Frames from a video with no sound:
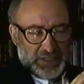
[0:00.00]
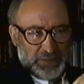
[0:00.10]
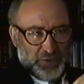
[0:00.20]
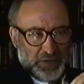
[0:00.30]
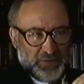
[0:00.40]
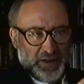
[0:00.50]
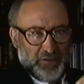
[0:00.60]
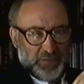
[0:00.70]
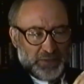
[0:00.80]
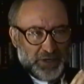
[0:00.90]

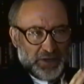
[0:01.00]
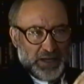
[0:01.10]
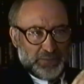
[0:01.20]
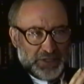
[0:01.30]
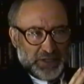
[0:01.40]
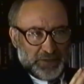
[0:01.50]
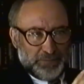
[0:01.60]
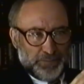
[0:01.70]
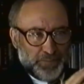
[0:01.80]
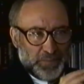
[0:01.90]
6.5 millimeter object,
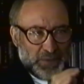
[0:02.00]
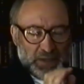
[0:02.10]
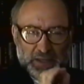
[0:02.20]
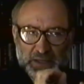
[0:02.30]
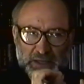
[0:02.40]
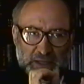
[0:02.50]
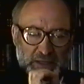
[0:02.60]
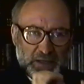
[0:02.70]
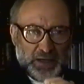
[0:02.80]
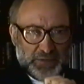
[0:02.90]

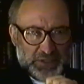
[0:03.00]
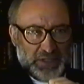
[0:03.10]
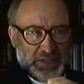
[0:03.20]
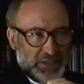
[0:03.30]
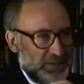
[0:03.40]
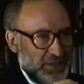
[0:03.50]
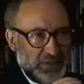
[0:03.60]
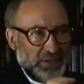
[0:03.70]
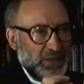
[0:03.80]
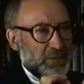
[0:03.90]
the conversation
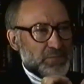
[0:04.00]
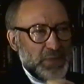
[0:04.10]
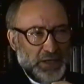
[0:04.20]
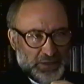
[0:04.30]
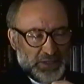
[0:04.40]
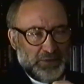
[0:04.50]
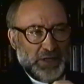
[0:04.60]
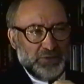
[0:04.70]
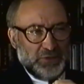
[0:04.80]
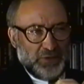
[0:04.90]
just immediately
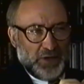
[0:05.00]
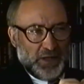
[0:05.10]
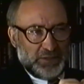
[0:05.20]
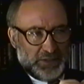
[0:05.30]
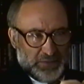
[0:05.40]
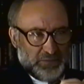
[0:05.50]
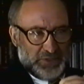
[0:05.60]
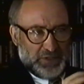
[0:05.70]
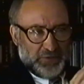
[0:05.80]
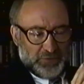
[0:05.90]
ground to a halt and
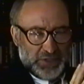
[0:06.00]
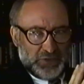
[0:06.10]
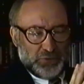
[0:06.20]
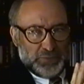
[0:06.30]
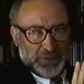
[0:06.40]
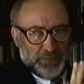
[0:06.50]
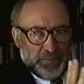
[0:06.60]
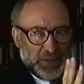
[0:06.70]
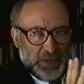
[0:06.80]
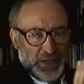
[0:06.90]
was never resumed.
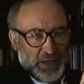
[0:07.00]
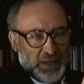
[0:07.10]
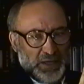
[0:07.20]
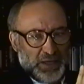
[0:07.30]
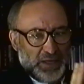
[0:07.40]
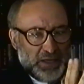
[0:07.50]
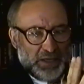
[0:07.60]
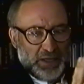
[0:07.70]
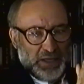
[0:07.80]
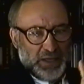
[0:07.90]

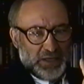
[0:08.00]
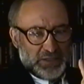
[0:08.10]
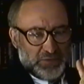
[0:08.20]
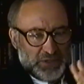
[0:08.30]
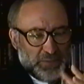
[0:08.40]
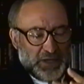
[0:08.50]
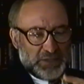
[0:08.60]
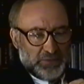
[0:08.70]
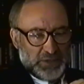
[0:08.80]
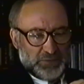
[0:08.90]
His
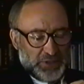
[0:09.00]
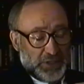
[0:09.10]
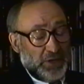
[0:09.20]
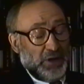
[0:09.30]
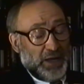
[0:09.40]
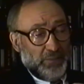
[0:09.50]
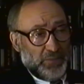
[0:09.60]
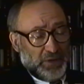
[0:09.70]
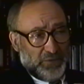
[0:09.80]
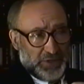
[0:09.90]
response was, well, you know,
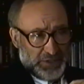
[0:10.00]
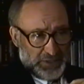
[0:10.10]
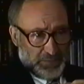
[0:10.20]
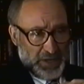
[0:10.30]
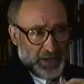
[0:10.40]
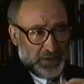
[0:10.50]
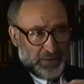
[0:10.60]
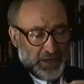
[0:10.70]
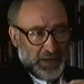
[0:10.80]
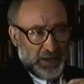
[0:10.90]
I'm a very sick man.
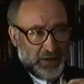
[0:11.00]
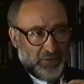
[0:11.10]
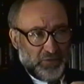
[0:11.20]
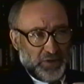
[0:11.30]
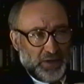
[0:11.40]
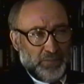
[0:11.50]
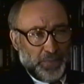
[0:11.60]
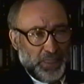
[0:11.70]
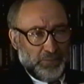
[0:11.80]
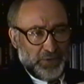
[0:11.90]
I have
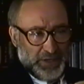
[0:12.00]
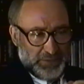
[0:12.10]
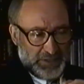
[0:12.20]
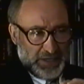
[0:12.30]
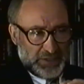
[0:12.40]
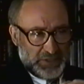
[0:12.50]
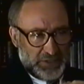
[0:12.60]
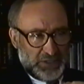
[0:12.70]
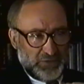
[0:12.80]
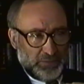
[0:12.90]
brain
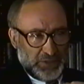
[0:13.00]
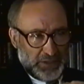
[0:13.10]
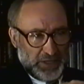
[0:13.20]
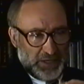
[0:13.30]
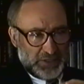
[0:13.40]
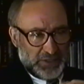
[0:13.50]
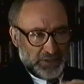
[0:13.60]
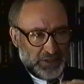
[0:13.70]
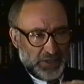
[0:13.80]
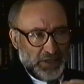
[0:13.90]
metastases from lung
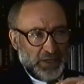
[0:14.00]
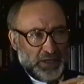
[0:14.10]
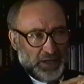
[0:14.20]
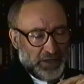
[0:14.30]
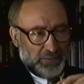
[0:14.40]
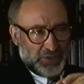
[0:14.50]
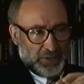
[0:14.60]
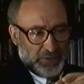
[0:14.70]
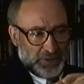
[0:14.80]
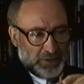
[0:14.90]
cancer, and I'm
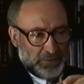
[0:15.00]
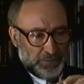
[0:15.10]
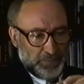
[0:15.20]
terminal.